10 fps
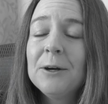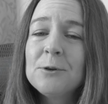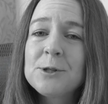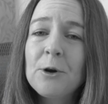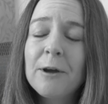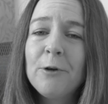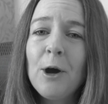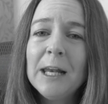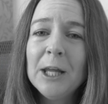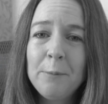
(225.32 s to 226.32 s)
also give you
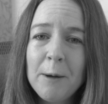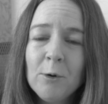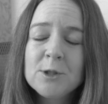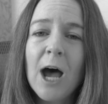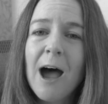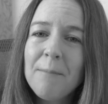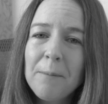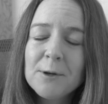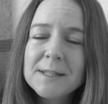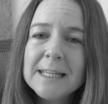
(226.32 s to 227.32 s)
a little bit more time
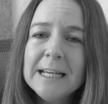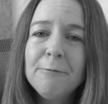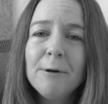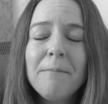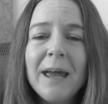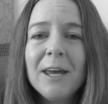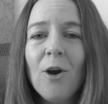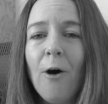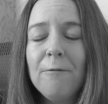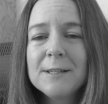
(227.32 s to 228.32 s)
up your sleeve when making
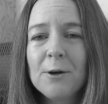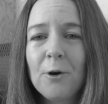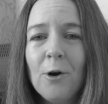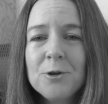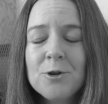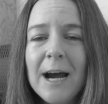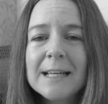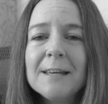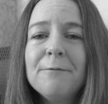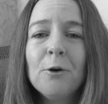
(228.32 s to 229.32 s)
offers on
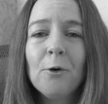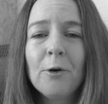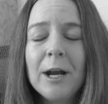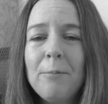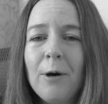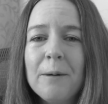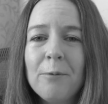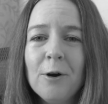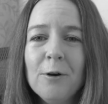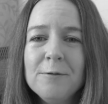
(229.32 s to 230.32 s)
contracts if you're already
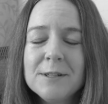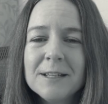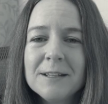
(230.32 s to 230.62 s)
pre-approved.